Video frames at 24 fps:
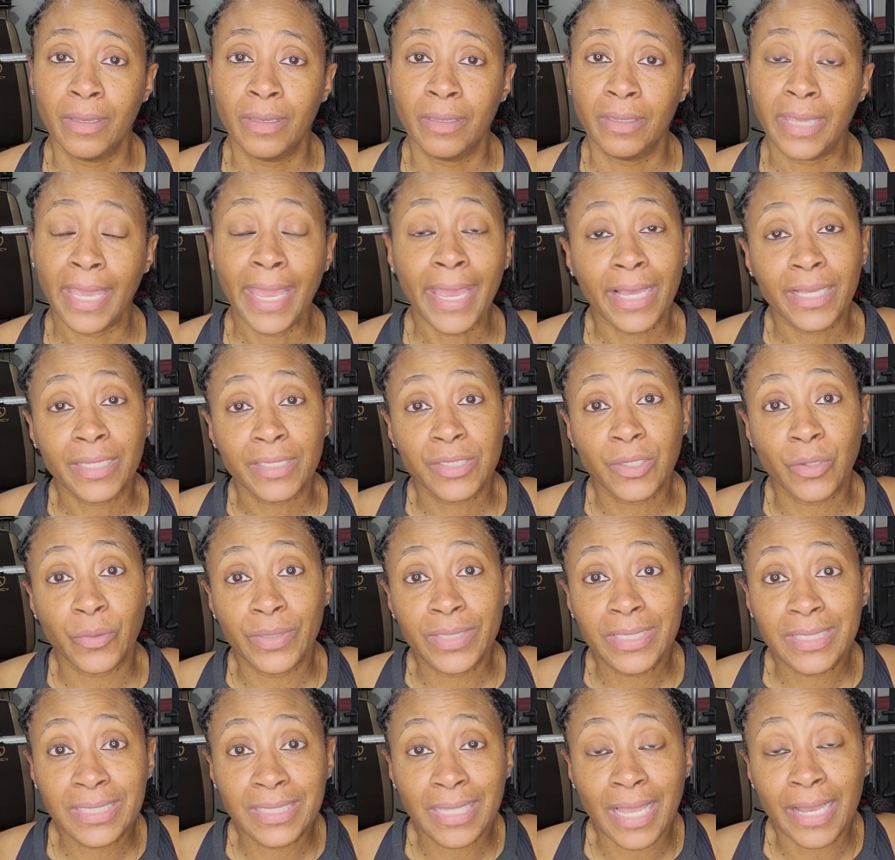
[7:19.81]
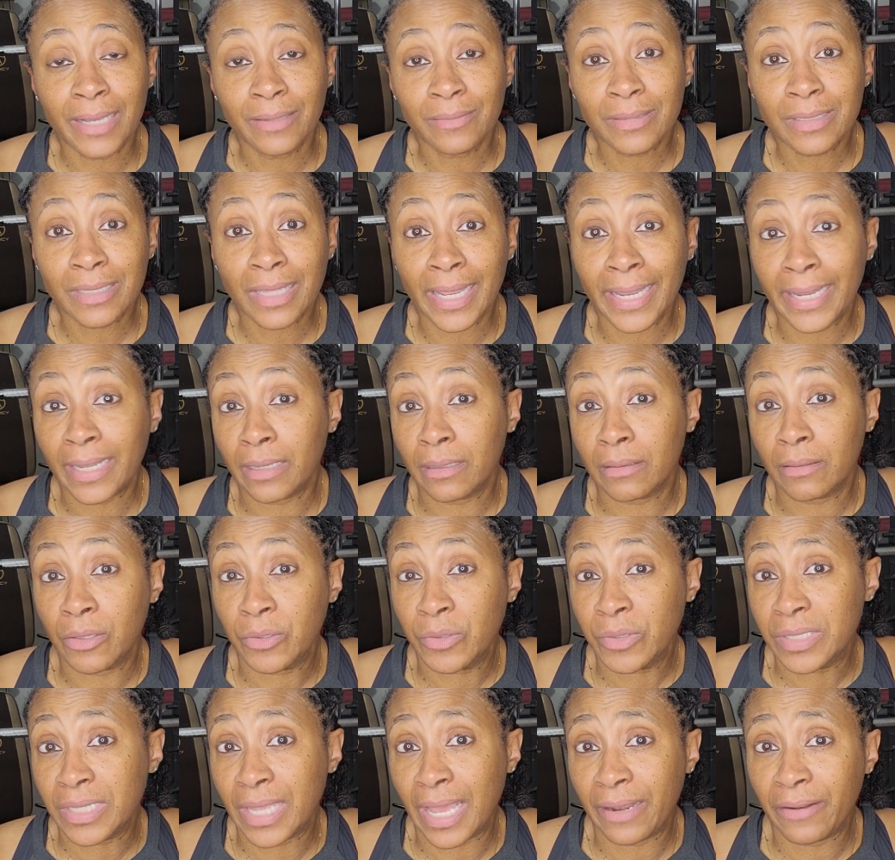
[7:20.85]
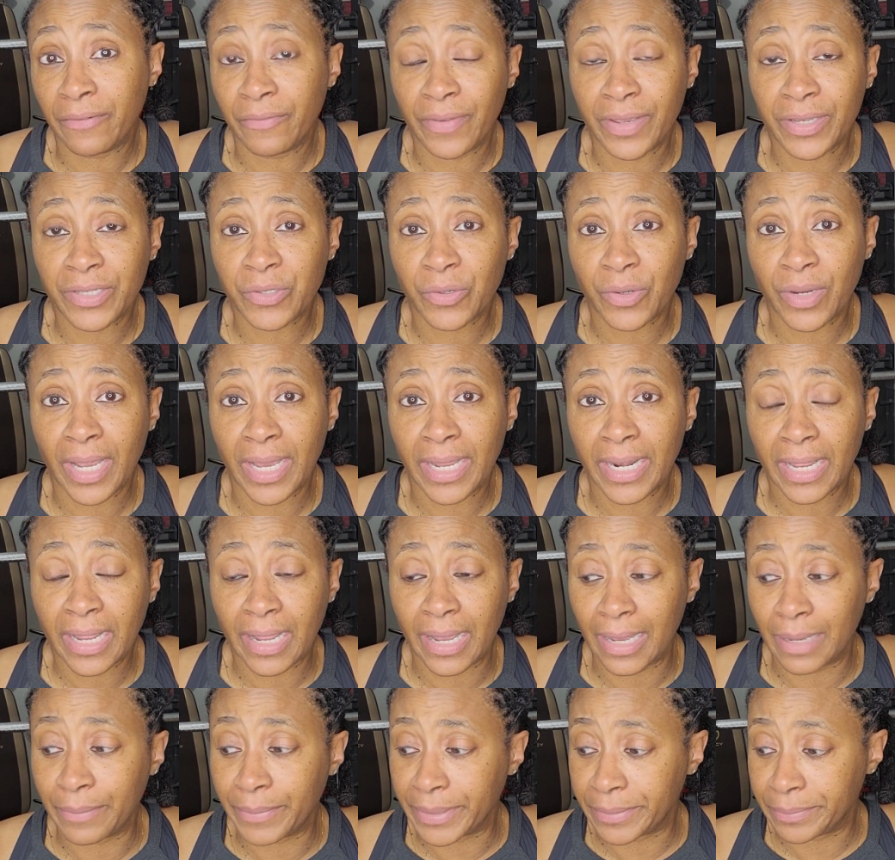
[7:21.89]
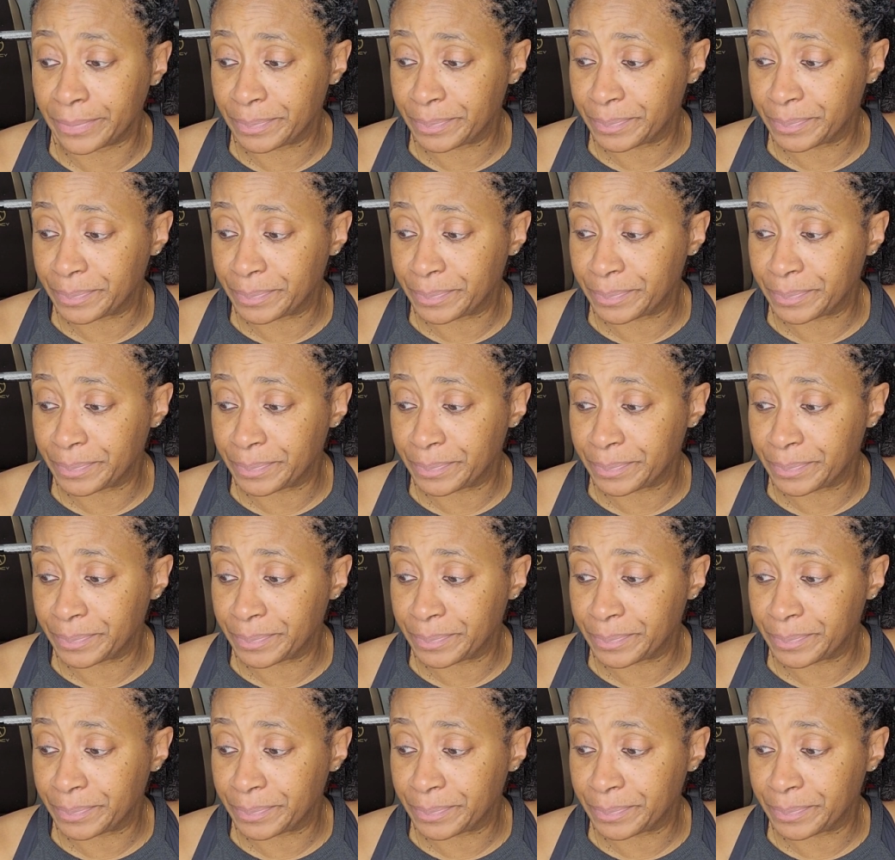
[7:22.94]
yeah, so it sounds like those side effects are kind of common.